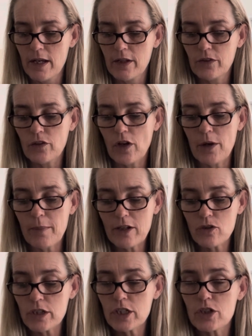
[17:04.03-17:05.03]
So make
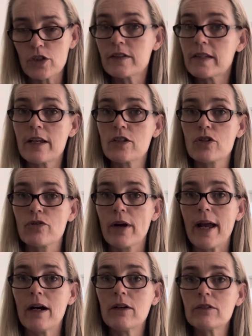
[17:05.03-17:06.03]
sure you do stand your
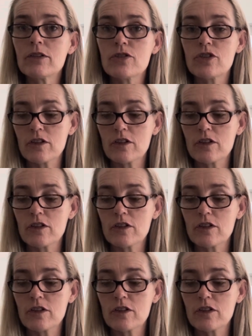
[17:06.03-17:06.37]
ground.